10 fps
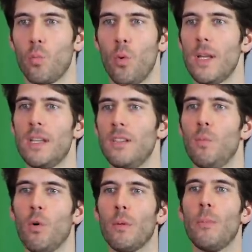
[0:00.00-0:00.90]
What is
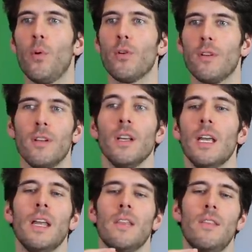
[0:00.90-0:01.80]
more important
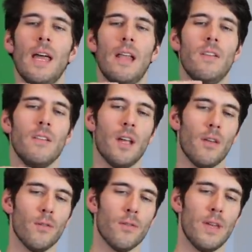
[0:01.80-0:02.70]
than the
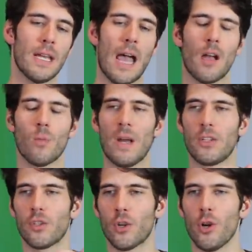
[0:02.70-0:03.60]
other thing? How do I
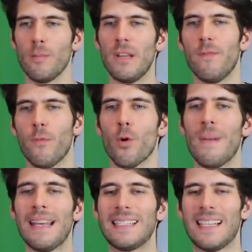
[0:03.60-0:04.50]
determine for
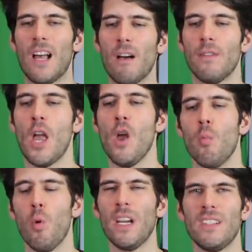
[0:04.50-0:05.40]
myself
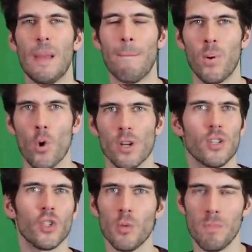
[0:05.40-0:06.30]
what is
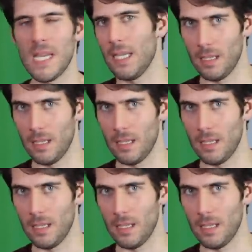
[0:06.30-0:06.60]
important to me?